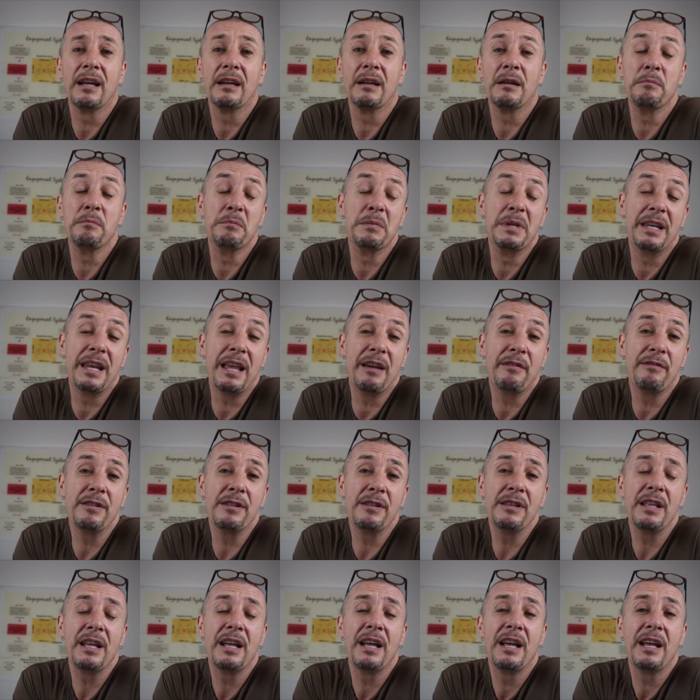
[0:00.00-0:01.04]
um,
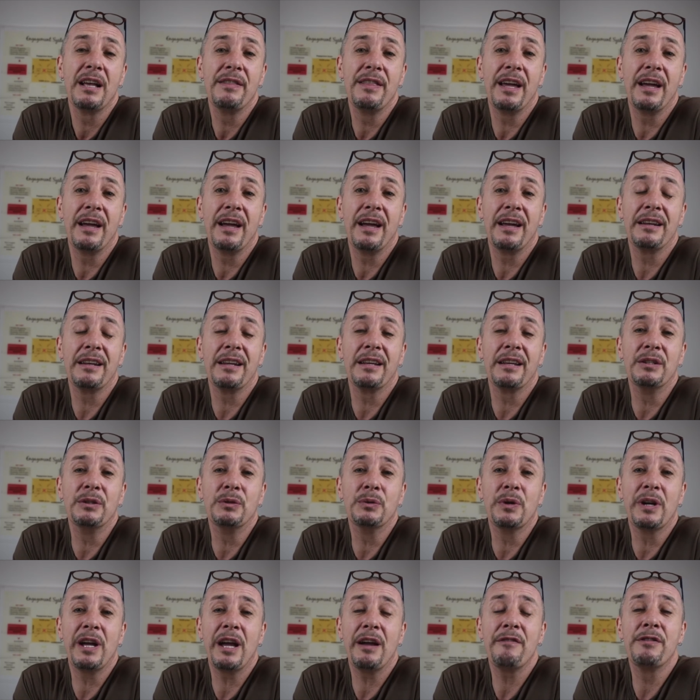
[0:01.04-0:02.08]
level, that
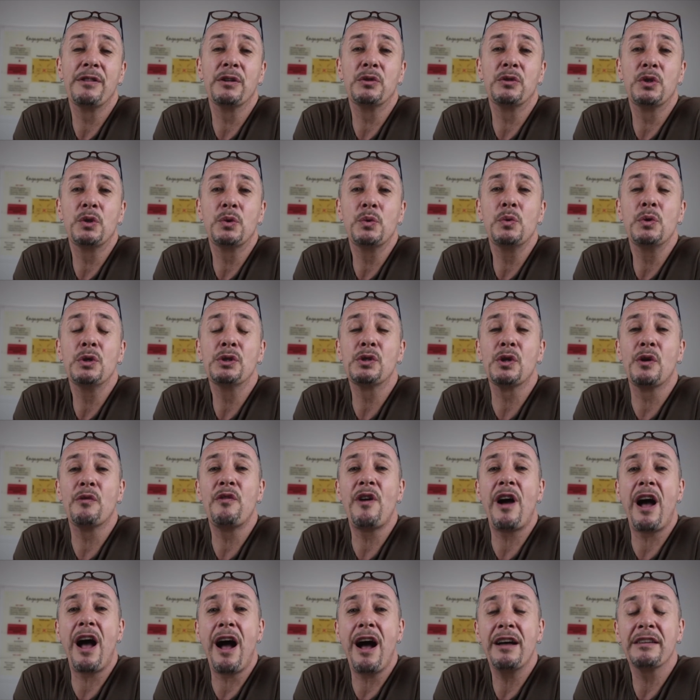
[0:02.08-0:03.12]
you have the tools of
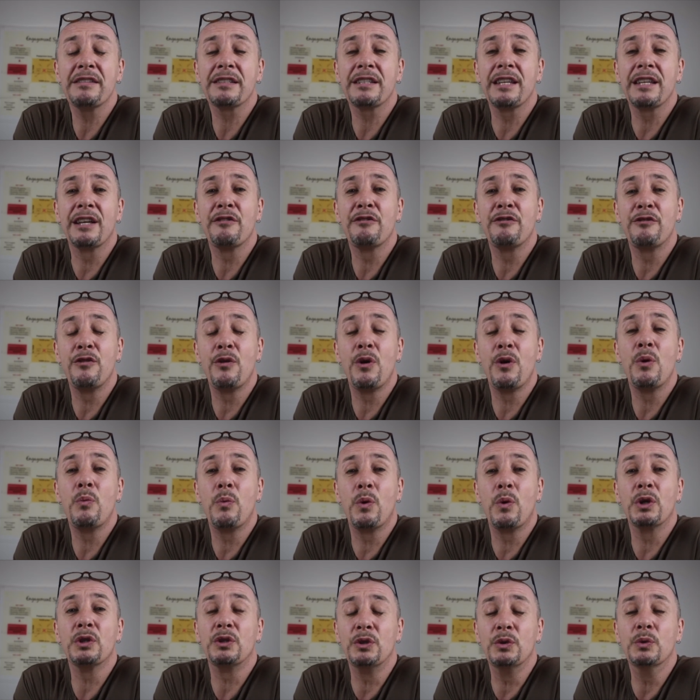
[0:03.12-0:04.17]
asking for
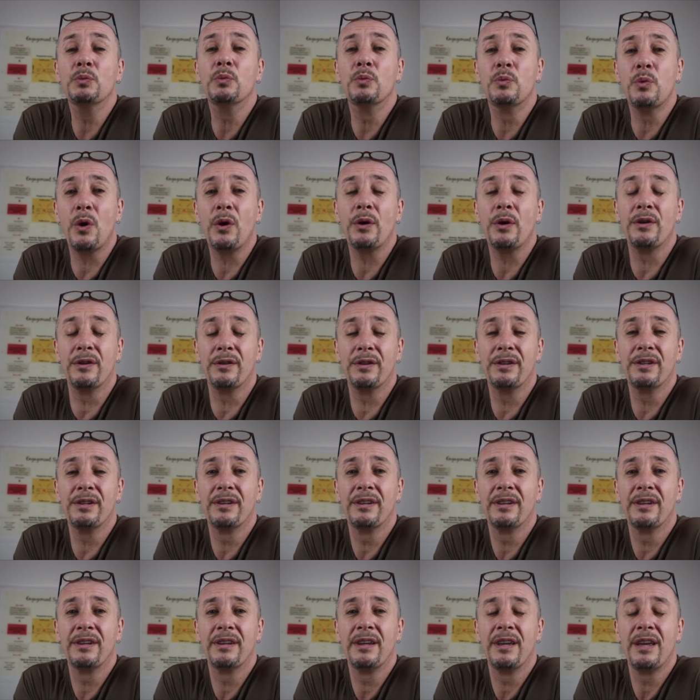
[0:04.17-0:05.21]
what you want,
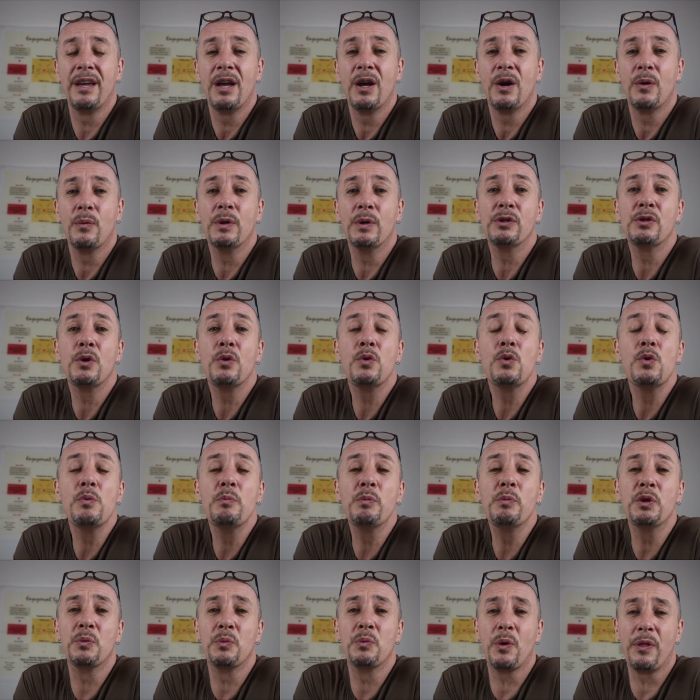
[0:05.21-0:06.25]
with
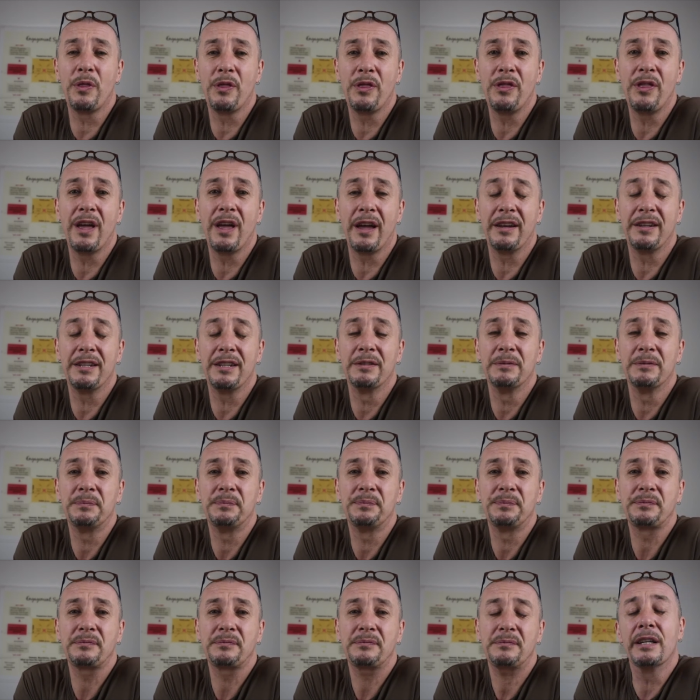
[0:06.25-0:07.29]
whom you want that.
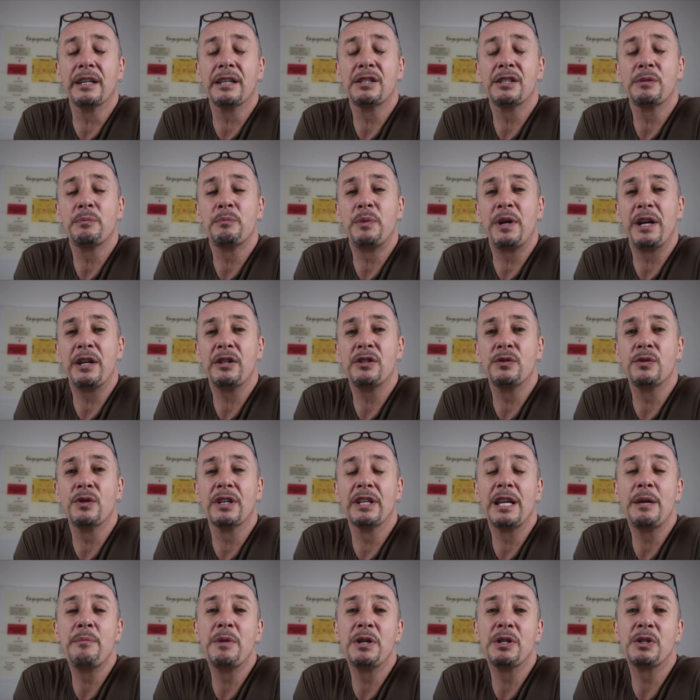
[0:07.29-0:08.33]
Express your
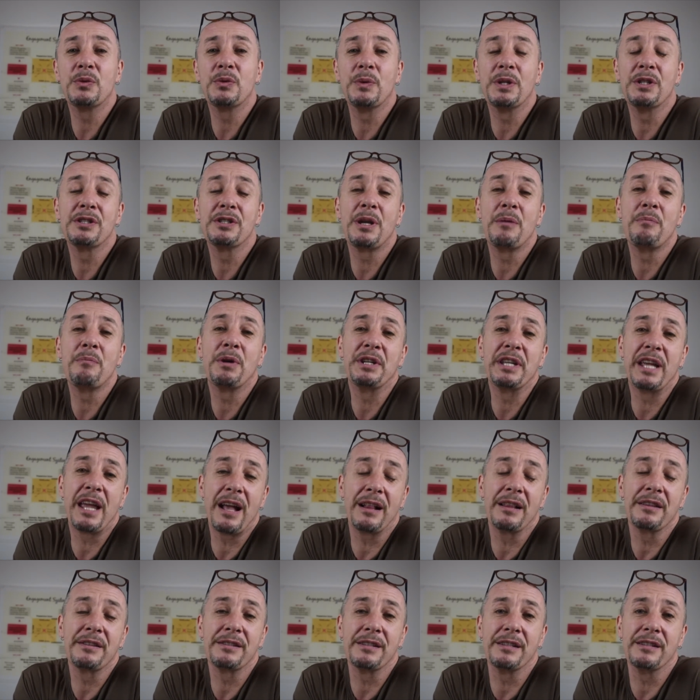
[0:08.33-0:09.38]
limits when somebody
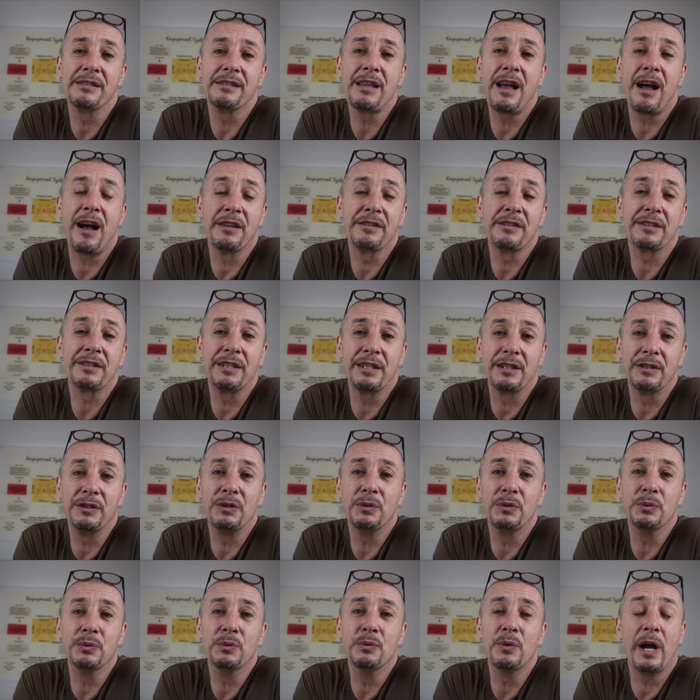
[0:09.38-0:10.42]
else is asking
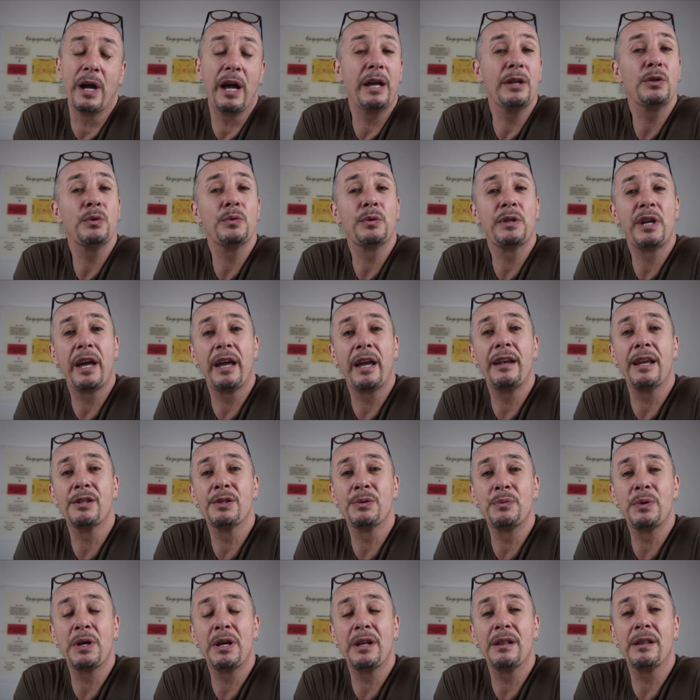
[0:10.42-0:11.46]
you, and you can
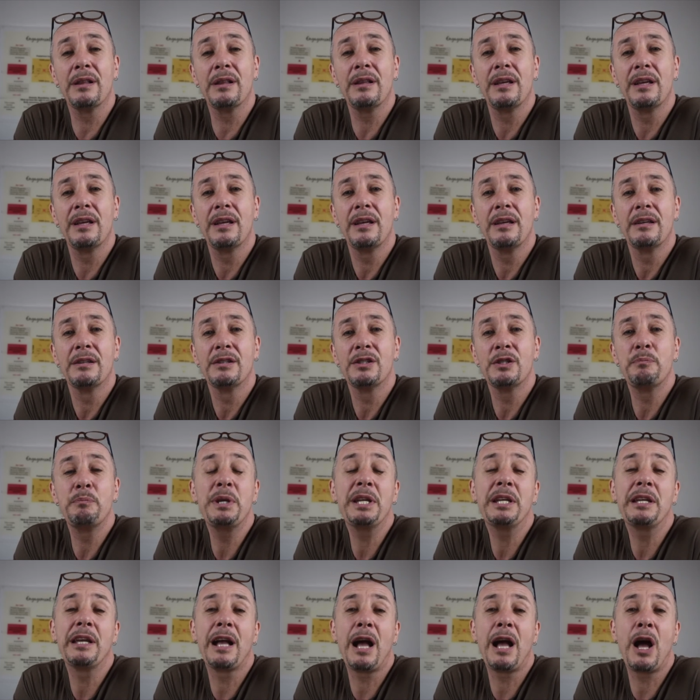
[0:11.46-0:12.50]
as well
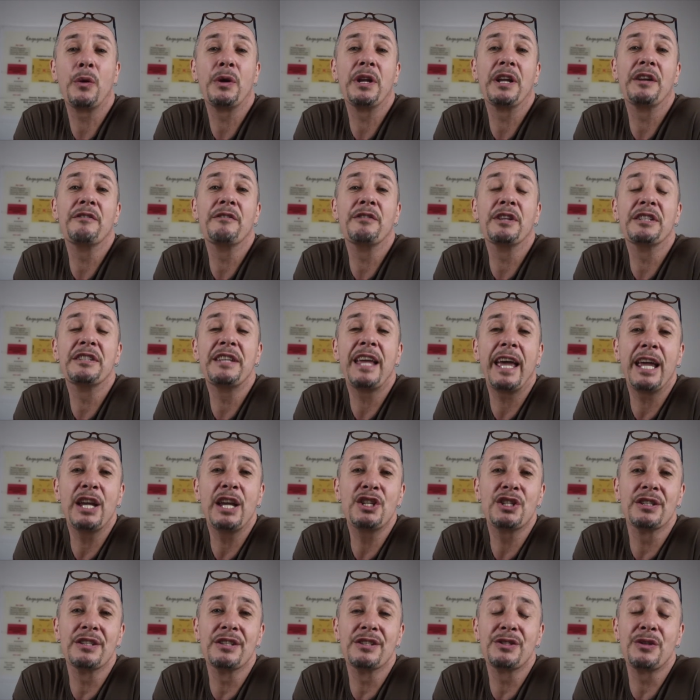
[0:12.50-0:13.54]
speaking out
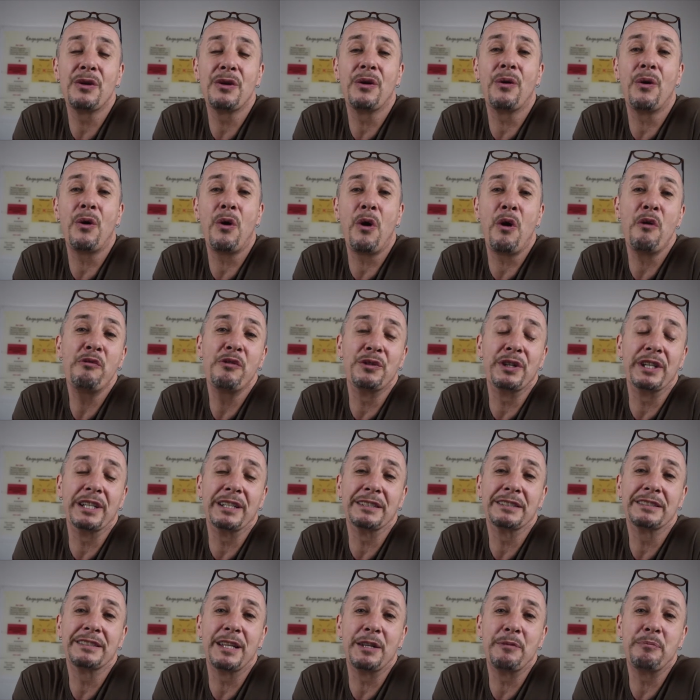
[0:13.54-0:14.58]
invitations or
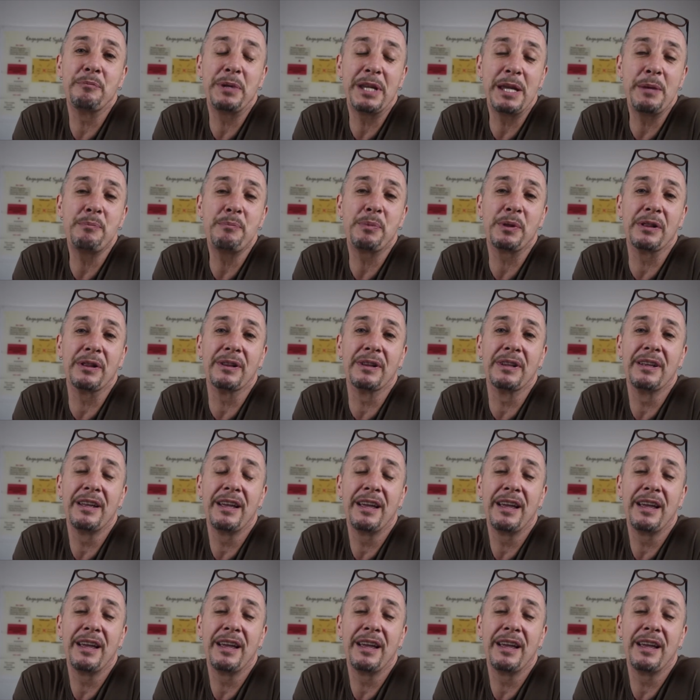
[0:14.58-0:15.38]
offerings that people